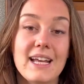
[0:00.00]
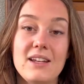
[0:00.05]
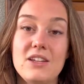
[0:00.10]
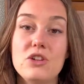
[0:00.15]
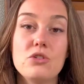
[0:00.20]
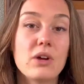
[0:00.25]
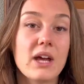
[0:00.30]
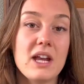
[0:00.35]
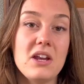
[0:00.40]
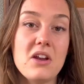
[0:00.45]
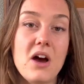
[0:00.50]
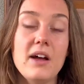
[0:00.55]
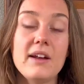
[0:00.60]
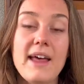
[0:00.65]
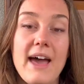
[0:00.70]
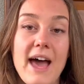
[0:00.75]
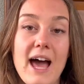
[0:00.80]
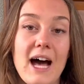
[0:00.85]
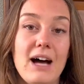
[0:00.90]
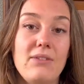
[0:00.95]
You
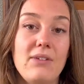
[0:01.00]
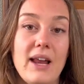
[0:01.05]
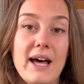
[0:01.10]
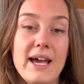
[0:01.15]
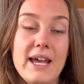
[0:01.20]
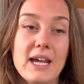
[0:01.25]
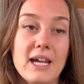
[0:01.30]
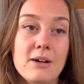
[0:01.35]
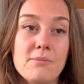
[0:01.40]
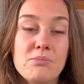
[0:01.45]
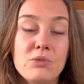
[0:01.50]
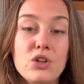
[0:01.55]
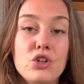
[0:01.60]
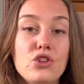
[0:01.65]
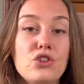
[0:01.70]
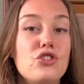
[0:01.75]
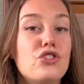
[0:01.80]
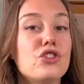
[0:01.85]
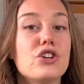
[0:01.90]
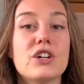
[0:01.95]
cannot have like
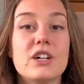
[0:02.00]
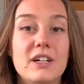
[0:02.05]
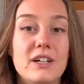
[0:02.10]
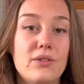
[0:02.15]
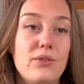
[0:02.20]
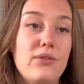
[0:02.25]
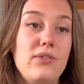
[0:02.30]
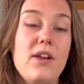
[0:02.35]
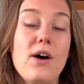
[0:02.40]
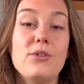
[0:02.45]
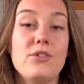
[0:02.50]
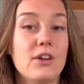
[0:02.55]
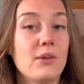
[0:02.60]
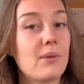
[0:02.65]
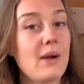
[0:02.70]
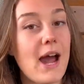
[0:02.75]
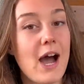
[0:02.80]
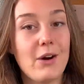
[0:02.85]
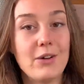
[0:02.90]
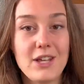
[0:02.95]
sugar floating
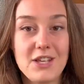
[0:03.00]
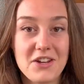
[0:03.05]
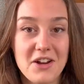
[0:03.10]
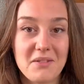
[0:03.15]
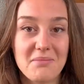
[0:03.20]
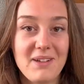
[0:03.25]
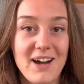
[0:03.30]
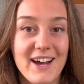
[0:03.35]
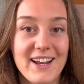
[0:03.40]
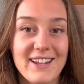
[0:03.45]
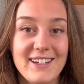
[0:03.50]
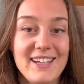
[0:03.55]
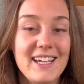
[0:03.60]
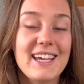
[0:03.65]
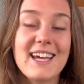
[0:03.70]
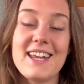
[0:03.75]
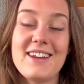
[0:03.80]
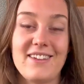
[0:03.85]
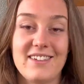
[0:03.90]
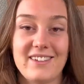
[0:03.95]
around in your blood.
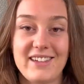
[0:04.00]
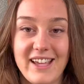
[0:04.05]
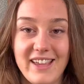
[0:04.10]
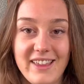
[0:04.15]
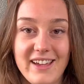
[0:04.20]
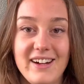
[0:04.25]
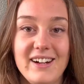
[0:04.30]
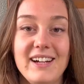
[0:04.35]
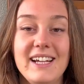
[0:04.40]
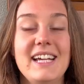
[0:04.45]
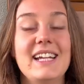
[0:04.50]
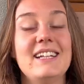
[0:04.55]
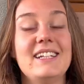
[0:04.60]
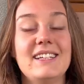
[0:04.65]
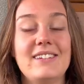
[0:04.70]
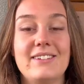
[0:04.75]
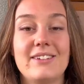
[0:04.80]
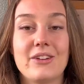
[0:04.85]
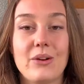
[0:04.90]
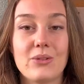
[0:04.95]
It cannot stay there. It
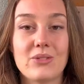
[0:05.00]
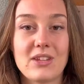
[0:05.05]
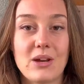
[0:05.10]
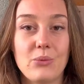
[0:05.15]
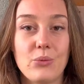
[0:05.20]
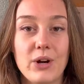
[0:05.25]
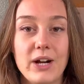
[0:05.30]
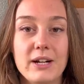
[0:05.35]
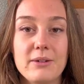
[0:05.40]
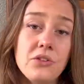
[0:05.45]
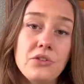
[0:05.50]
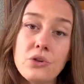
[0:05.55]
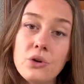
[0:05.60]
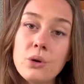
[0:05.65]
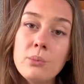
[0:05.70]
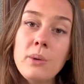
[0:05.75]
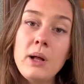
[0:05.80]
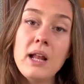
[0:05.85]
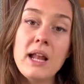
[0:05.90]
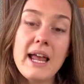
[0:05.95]
needs to go somewhere. A
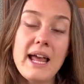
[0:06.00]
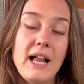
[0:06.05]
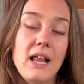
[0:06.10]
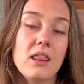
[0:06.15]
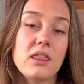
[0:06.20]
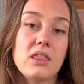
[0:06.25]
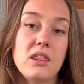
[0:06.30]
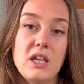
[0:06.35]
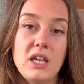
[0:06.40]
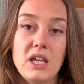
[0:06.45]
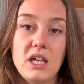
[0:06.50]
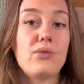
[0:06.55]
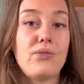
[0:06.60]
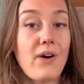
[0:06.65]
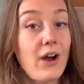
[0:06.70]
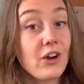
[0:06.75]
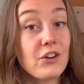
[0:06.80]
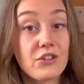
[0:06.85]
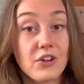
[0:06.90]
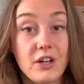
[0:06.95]
normal, healthy,
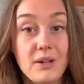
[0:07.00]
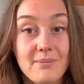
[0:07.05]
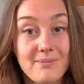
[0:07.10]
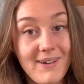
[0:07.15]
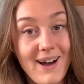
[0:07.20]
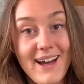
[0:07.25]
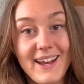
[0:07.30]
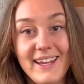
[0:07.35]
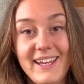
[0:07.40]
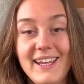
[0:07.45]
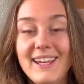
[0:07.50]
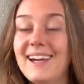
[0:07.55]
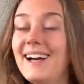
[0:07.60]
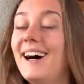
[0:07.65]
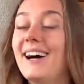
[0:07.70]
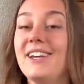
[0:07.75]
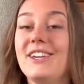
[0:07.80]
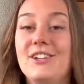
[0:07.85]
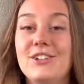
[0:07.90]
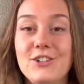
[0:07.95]
functioning body,
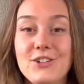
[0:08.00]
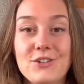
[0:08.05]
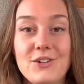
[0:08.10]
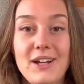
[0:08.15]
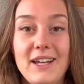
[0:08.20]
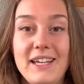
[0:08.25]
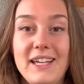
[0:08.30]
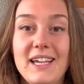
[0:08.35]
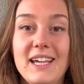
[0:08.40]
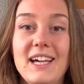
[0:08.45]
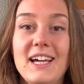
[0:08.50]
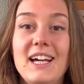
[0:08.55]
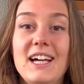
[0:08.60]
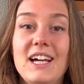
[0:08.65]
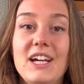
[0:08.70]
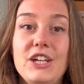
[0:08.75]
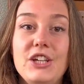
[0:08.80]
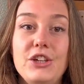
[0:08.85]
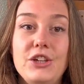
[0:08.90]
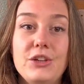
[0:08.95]
usually
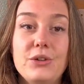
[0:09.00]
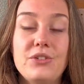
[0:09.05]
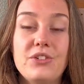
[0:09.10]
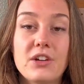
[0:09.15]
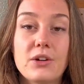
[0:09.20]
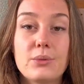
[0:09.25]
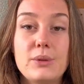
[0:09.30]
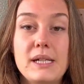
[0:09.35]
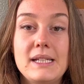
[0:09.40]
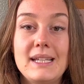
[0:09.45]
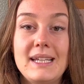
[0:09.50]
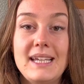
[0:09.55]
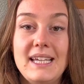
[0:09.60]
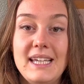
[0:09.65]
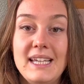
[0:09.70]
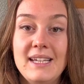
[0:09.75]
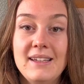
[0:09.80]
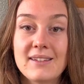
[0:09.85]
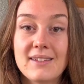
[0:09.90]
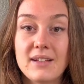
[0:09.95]
you secrete
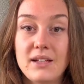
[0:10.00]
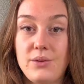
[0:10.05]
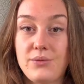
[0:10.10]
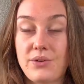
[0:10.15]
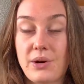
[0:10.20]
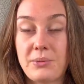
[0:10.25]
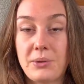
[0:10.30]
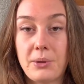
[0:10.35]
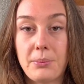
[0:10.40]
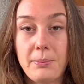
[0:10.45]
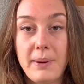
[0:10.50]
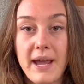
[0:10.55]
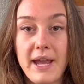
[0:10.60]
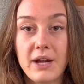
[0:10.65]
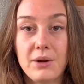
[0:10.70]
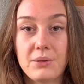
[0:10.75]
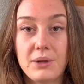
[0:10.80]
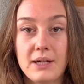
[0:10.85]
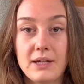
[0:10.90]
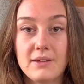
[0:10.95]
insulin from your
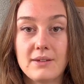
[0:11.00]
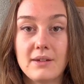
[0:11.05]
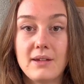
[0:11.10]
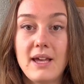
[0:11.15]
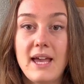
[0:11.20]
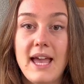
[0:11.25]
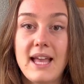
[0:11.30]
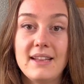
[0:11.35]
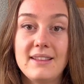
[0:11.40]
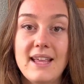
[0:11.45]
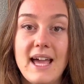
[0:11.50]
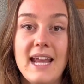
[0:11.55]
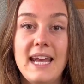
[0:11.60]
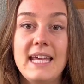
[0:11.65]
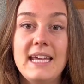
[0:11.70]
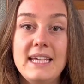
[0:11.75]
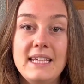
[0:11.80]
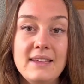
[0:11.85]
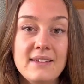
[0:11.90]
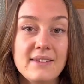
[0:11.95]
pancreas, and
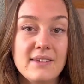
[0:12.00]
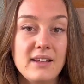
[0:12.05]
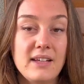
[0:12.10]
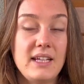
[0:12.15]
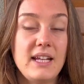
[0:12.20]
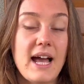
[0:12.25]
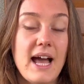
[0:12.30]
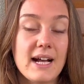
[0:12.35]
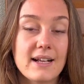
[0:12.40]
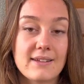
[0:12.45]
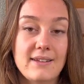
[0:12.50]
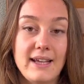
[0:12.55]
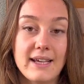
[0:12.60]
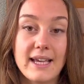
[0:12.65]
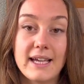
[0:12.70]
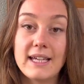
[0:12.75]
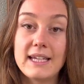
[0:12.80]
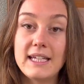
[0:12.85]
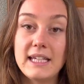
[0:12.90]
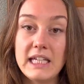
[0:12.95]
then insulin acts
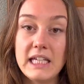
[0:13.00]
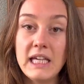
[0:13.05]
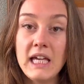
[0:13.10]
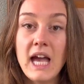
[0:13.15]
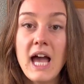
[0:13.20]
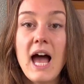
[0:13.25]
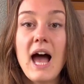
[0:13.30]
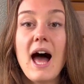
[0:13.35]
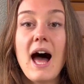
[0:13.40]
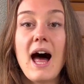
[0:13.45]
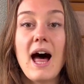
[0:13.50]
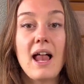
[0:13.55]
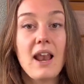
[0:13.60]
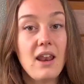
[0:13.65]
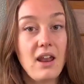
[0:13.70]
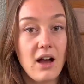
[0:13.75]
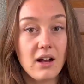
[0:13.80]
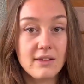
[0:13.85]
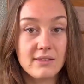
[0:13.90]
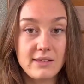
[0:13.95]
like a key,
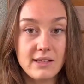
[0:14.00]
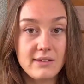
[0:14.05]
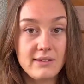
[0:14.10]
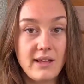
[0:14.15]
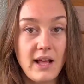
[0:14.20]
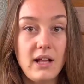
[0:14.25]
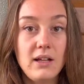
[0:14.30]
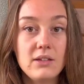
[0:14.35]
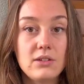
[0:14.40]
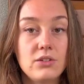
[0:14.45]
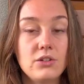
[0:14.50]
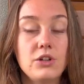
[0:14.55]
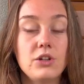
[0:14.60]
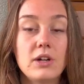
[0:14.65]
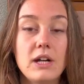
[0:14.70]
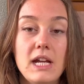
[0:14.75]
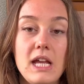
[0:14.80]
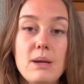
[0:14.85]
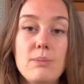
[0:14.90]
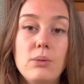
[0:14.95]
unlocks the cell, so
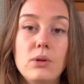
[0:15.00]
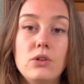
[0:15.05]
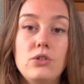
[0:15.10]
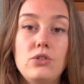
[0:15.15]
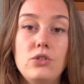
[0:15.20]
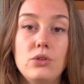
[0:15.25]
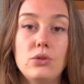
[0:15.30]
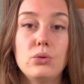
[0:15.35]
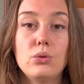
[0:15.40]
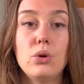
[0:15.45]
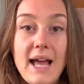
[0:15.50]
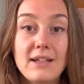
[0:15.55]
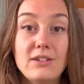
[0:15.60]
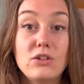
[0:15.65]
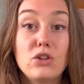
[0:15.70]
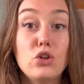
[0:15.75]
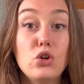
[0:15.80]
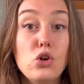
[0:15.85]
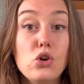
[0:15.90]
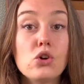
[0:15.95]
you're able to let
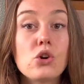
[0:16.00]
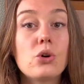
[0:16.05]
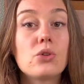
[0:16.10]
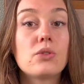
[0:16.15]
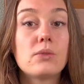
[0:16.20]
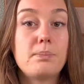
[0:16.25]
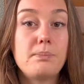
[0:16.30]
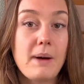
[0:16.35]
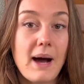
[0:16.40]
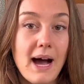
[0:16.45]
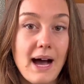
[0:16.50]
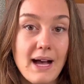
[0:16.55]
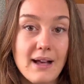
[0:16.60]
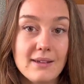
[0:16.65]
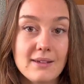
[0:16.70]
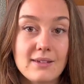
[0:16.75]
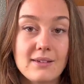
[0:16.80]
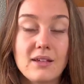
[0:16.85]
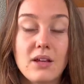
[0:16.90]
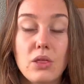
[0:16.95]
glucose
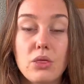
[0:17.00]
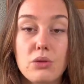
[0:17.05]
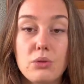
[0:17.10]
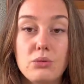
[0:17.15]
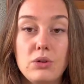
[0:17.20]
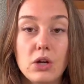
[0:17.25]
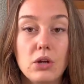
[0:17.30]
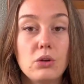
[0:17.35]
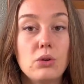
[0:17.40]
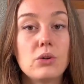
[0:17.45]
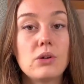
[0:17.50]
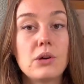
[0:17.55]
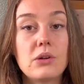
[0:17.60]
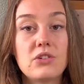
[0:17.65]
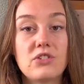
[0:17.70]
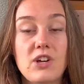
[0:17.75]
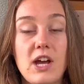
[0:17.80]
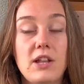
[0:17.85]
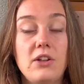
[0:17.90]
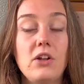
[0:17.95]
pass through the
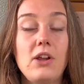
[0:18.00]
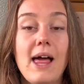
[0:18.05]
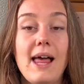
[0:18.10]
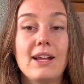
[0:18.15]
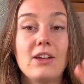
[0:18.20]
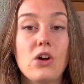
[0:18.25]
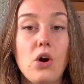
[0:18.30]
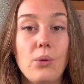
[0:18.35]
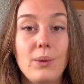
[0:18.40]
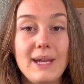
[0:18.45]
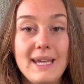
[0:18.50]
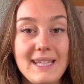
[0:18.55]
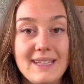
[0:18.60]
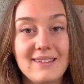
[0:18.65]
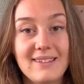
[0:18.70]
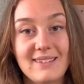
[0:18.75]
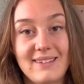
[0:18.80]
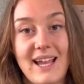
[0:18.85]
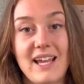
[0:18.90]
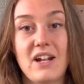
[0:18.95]
glucose channel and go
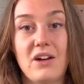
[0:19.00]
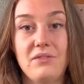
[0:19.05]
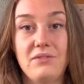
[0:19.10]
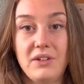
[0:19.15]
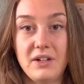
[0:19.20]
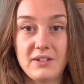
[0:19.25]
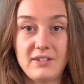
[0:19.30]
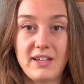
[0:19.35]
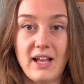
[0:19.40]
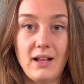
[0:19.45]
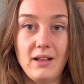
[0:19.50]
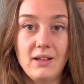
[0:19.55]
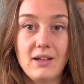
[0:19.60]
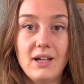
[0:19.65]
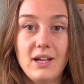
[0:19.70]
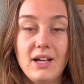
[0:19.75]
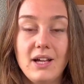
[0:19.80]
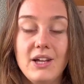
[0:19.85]
inside of the cell.